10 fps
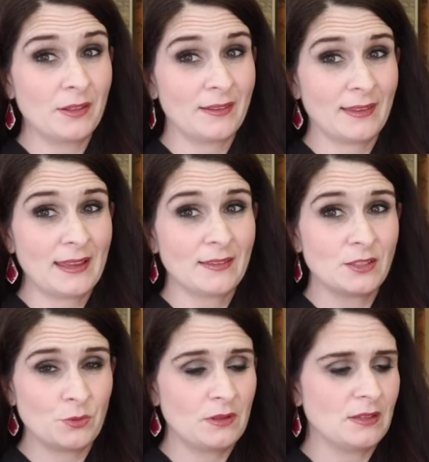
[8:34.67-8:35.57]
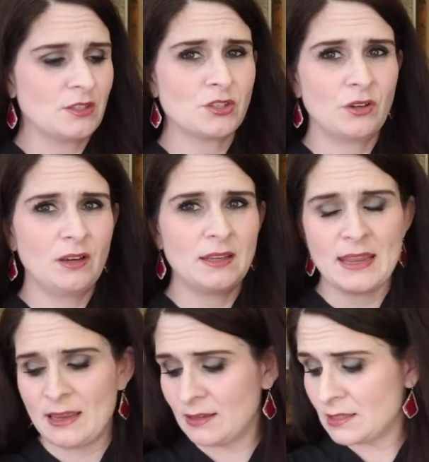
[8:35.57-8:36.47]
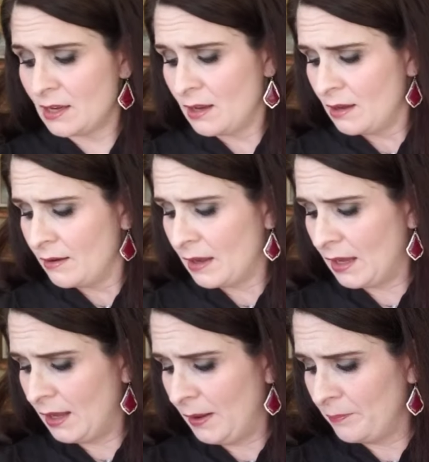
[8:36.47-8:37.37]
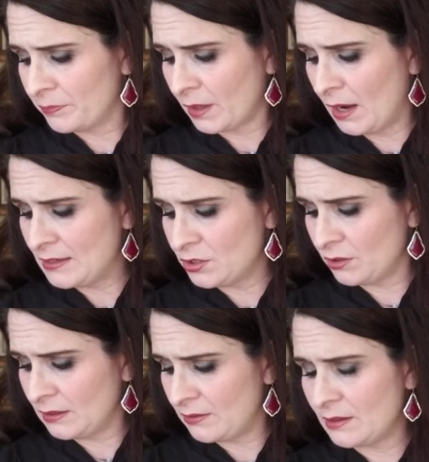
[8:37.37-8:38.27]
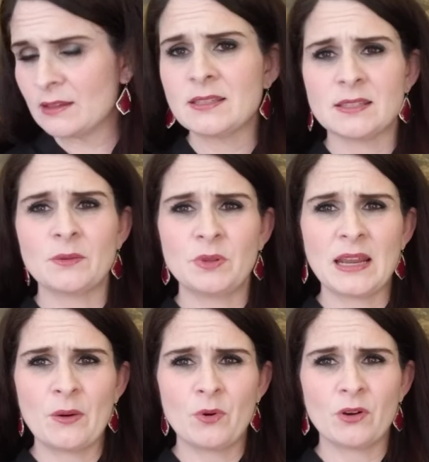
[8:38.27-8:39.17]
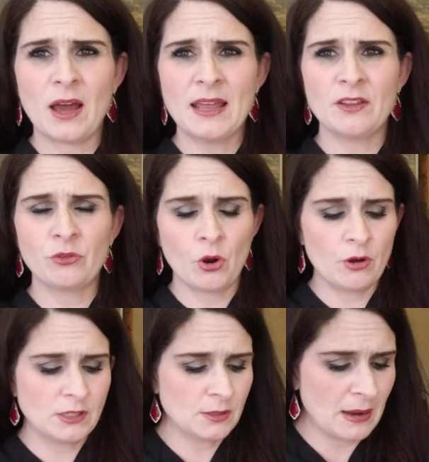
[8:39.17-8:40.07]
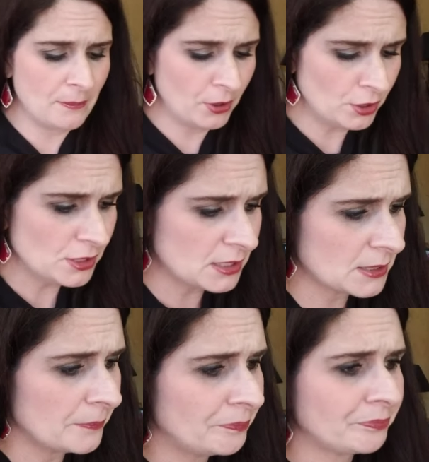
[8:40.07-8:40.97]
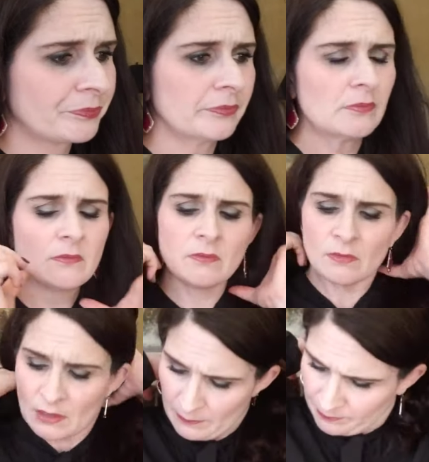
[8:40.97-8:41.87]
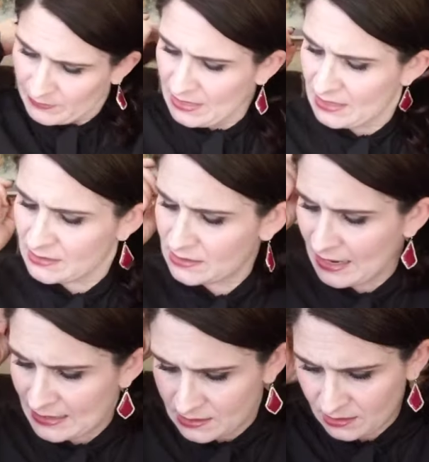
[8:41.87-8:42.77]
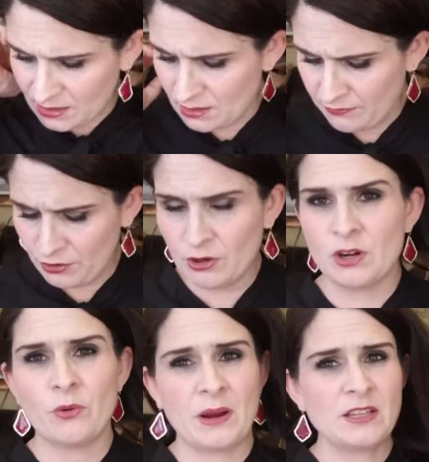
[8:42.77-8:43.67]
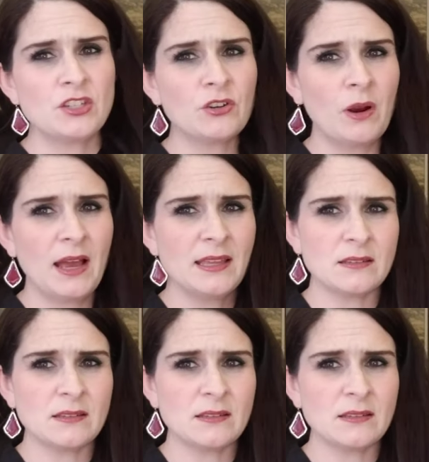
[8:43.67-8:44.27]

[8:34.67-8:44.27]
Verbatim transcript: really like this one. This is good. And um, I certainly think this is something I will kind of throw into my purse. And it's nice, like if you're in a restaurant